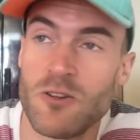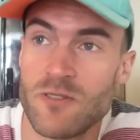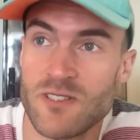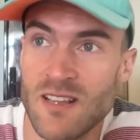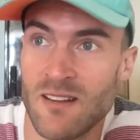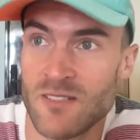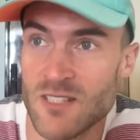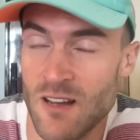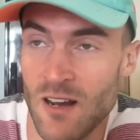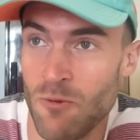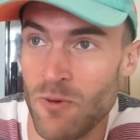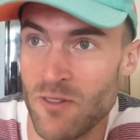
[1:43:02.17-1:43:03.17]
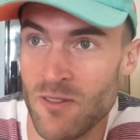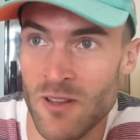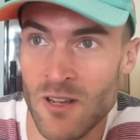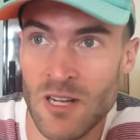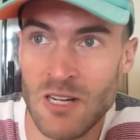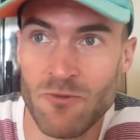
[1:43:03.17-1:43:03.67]
you instead start with
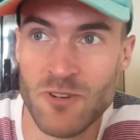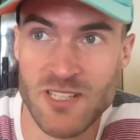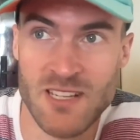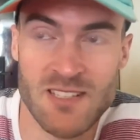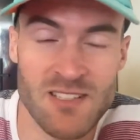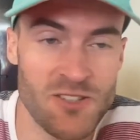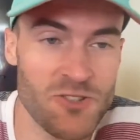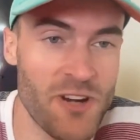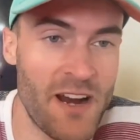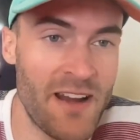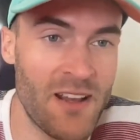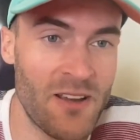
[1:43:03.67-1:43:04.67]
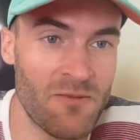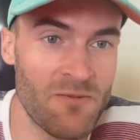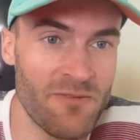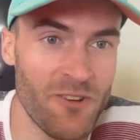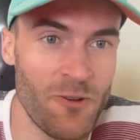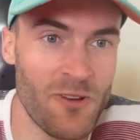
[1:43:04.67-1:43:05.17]
resistance training and
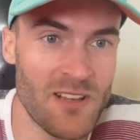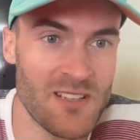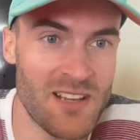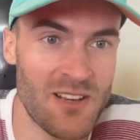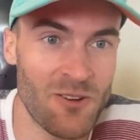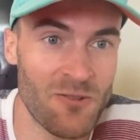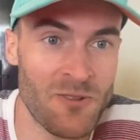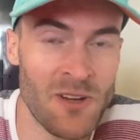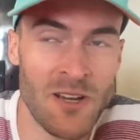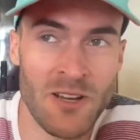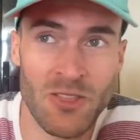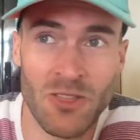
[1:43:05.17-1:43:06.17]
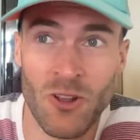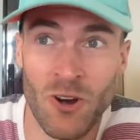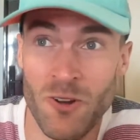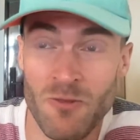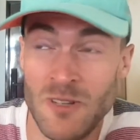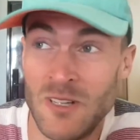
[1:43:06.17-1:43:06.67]
focusing on
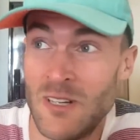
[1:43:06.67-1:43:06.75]
not